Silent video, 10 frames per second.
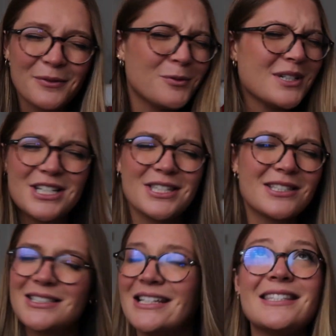which
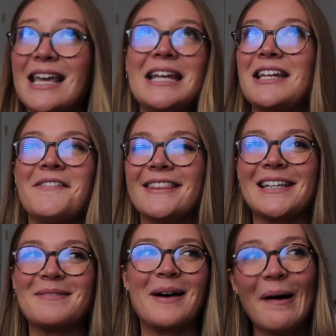is insane to even
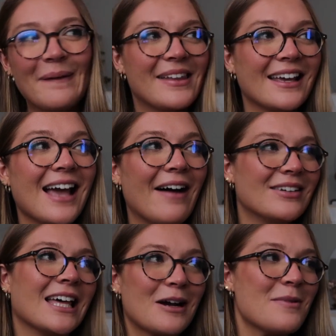think about, like
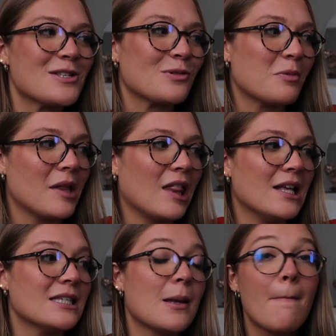having that on my school supply
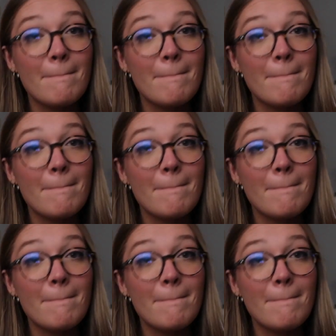list.